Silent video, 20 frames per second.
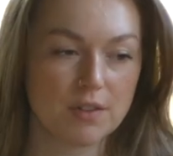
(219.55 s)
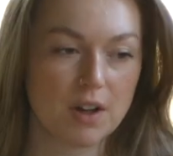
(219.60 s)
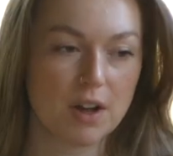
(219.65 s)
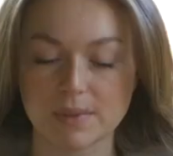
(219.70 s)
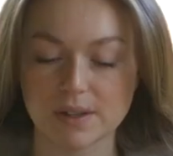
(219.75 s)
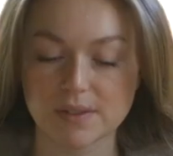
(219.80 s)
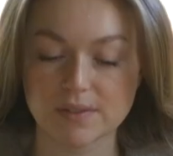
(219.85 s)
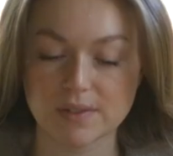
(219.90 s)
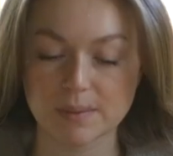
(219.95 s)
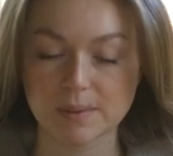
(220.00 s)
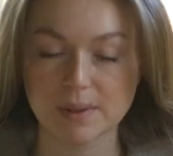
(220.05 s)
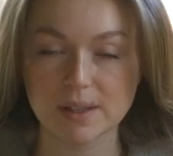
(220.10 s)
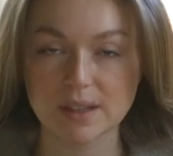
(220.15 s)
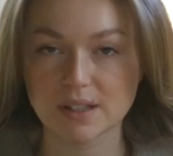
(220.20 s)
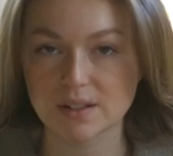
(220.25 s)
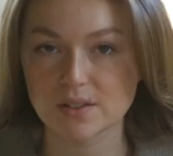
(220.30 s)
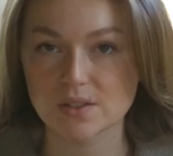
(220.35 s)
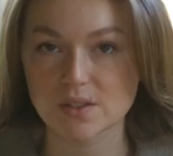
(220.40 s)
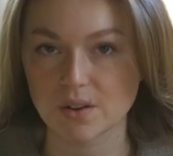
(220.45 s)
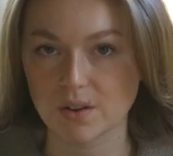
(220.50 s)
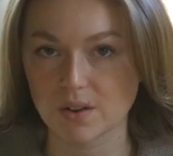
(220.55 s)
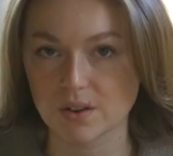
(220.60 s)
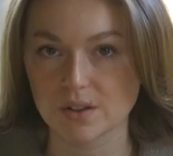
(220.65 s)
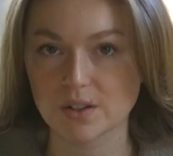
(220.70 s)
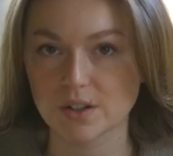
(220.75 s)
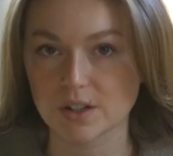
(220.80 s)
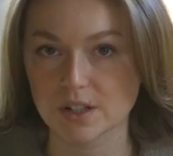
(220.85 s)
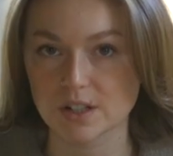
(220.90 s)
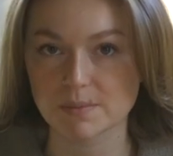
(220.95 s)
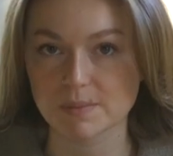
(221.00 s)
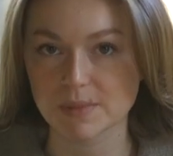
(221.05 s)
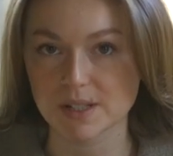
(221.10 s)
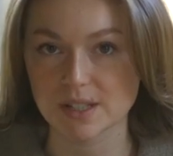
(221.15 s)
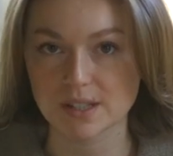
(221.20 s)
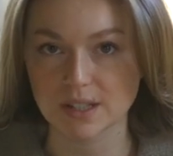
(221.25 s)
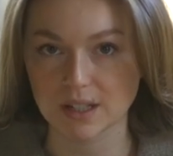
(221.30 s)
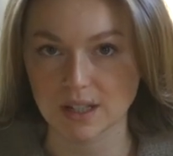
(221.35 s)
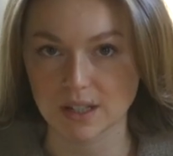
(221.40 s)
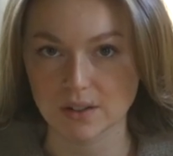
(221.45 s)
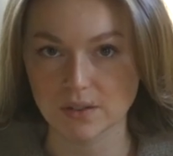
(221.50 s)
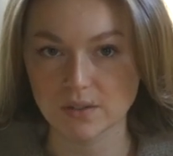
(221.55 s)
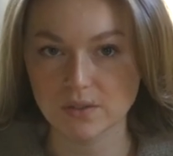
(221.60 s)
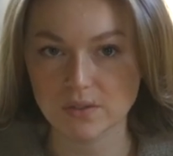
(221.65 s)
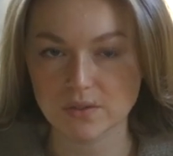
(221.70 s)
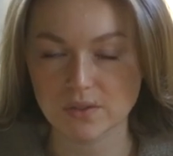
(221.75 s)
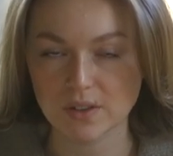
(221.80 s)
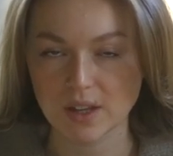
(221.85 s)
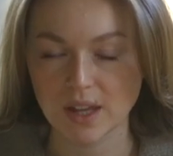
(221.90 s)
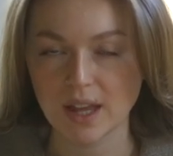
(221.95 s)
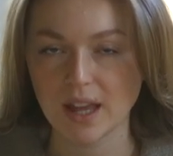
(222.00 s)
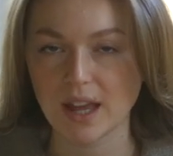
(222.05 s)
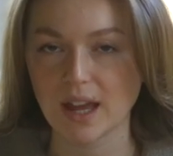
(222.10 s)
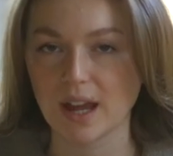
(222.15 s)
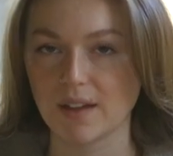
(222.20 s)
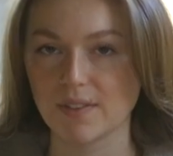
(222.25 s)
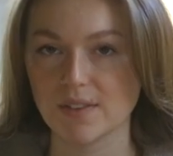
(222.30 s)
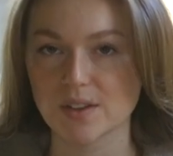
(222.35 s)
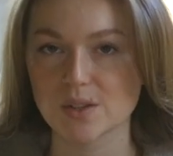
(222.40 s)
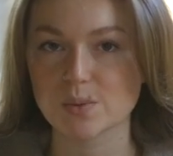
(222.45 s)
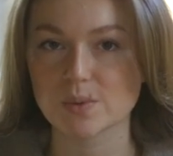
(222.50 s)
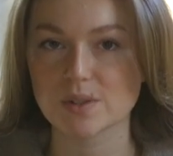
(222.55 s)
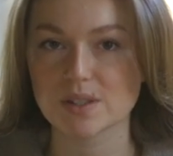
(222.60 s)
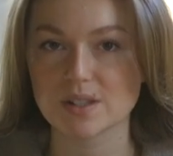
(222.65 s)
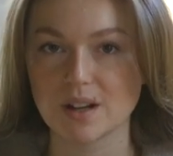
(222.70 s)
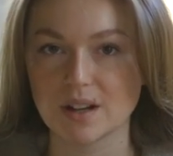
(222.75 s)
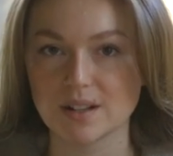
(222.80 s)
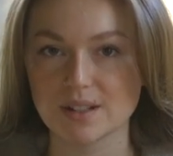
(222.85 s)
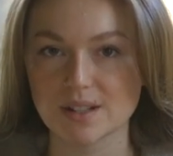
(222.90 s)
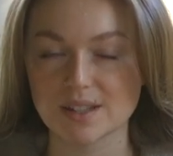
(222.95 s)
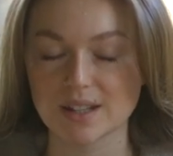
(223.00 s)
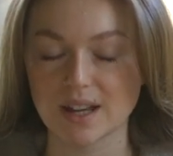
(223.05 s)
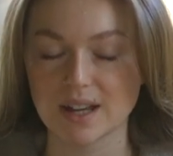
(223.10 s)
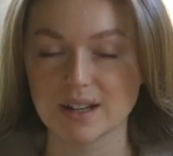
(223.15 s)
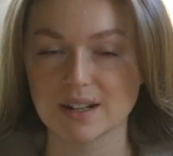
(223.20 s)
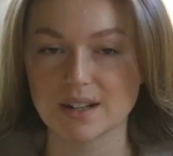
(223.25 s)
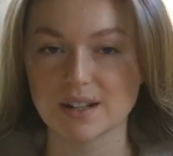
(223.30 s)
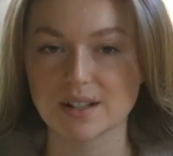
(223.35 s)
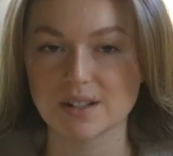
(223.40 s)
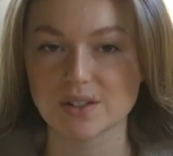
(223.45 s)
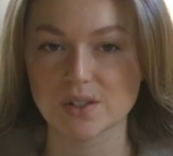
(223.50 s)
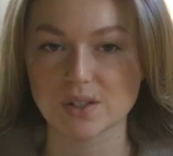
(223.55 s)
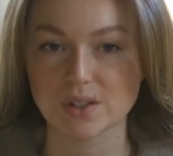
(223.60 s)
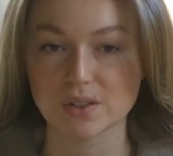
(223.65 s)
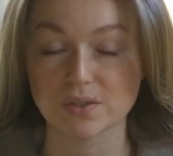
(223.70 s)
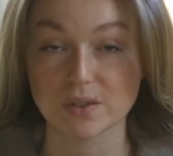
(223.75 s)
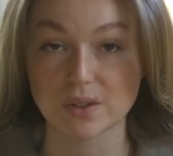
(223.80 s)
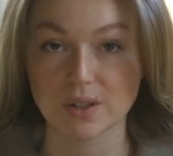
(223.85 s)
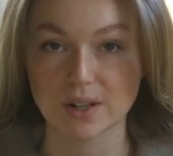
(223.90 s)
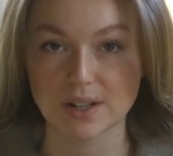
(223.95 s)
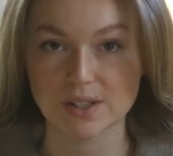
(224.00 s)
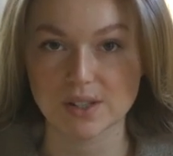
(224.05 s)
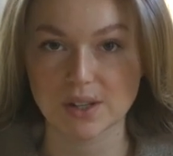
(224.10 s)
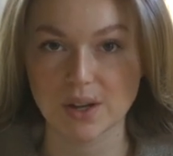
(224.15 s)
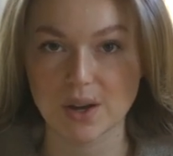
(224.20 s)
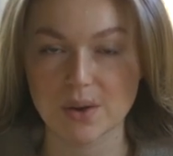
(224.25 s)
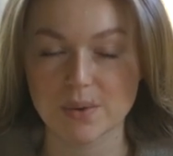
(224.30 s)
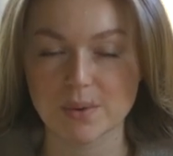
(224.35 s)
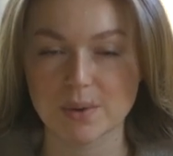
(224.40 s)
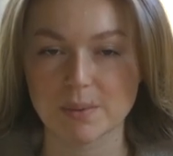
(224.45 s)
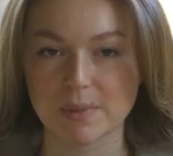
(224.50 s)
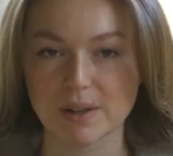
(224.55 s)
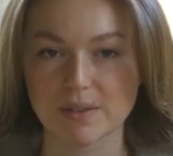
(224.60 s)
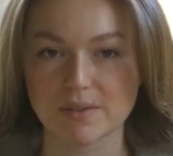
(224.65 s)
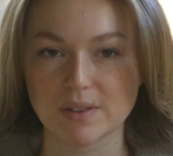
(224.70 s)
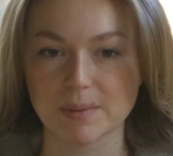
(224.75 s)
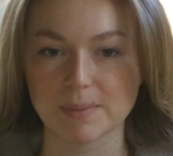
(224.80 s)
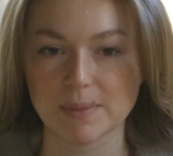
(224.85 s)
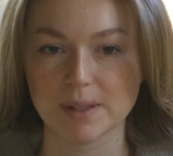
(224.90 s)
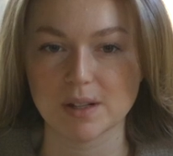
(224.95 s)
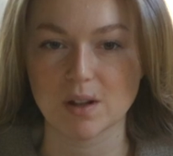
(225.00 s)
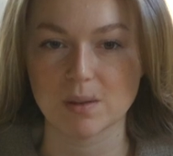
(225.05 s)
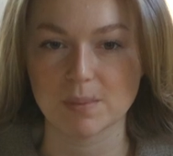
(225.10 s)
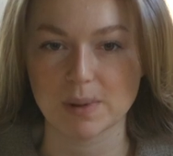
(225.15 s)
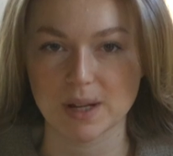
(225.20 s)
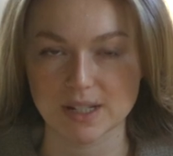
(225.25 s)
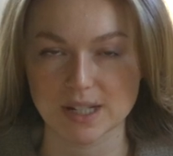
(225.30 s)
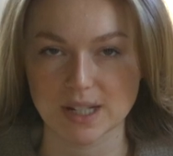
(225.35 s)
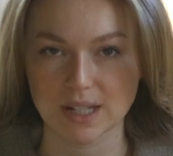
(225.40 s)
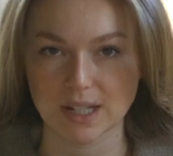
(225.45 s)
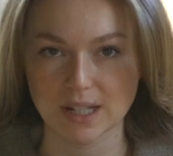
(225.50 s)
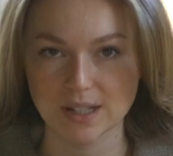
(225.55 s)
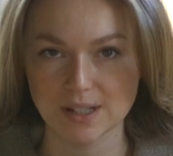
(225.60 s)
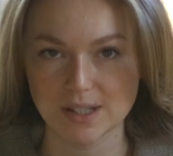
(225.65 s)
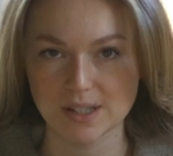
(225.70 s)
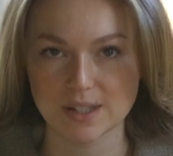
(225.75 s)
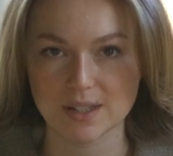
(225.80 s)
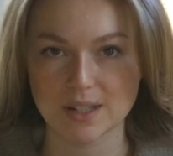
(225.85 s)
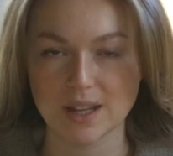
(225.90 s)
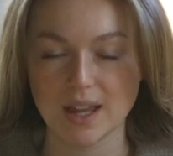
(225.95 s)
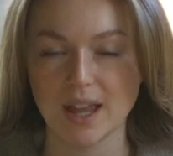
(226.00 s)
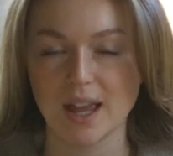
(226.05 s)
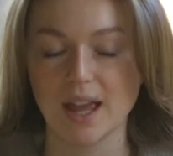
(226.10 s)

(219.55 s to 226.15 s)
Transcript: My family lands on Christmas Eve, and this was not decided until a few days ago when my family all bought tickets.